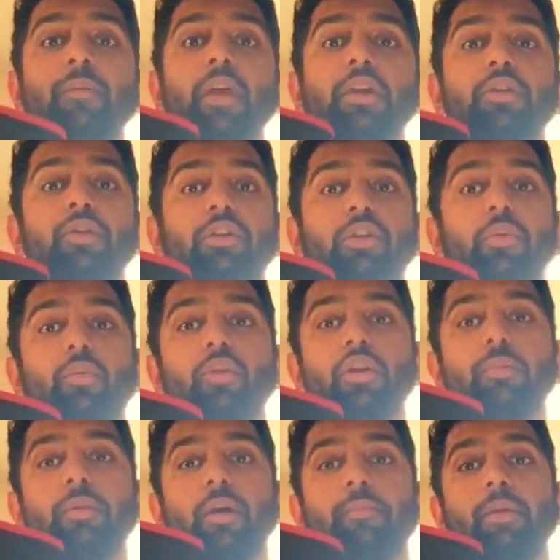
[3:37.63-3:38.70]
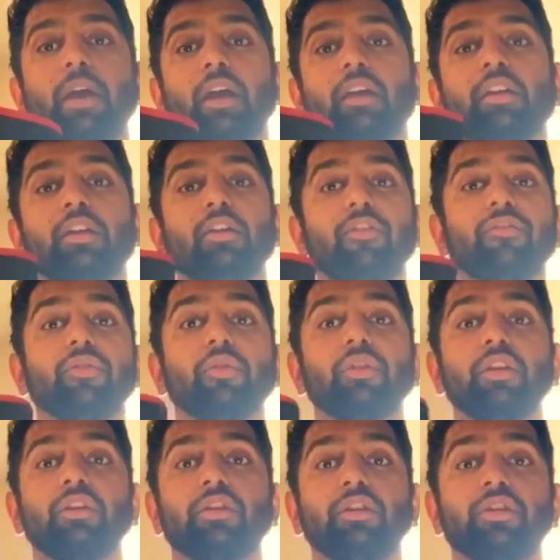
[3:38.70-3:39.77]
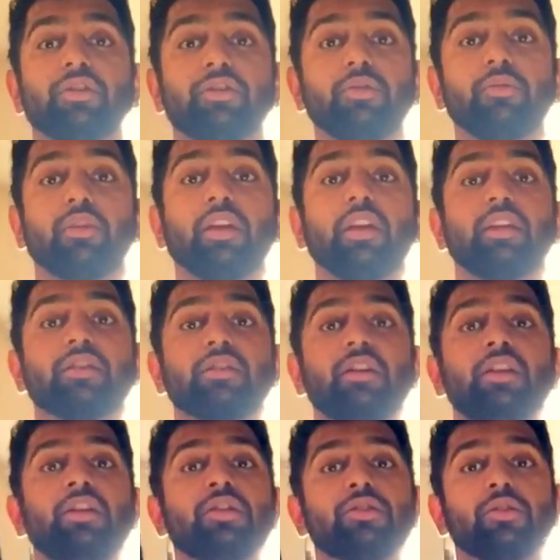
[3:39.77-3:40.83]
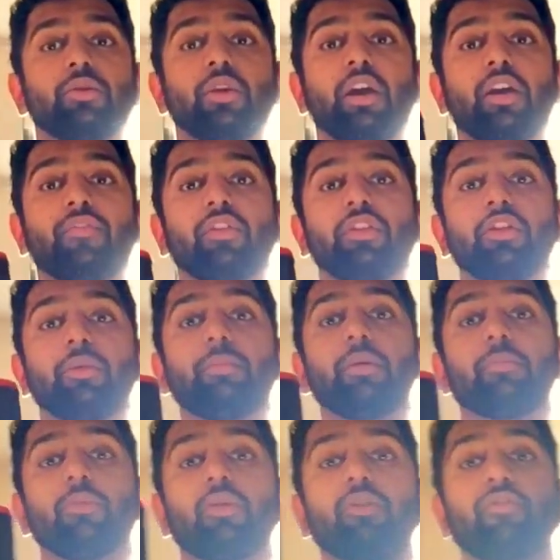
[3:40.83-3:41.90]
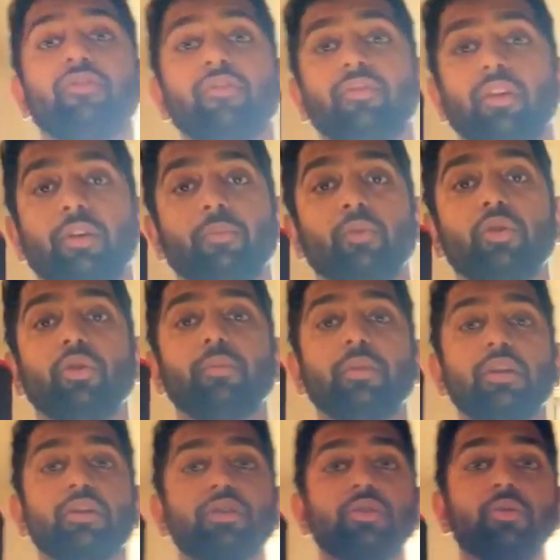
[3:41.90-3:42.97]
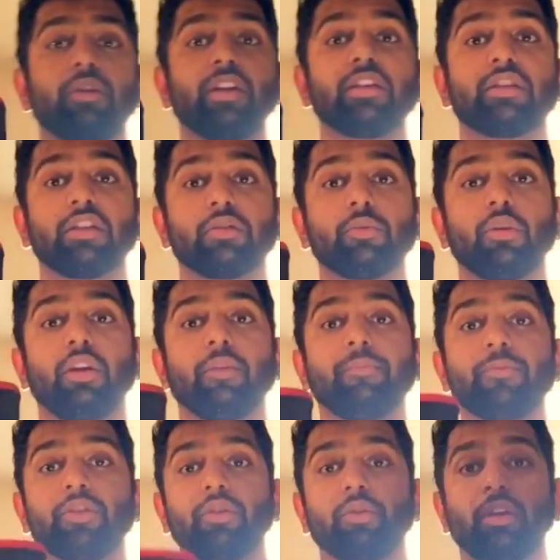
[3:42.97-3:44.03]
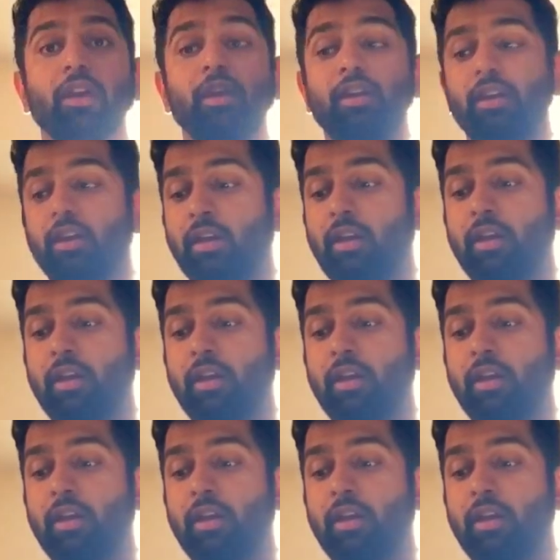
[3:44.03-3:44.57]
and you don't have to worry about packing your food into your suitcase, so you have a little bit more room in your suitcase as well. So again,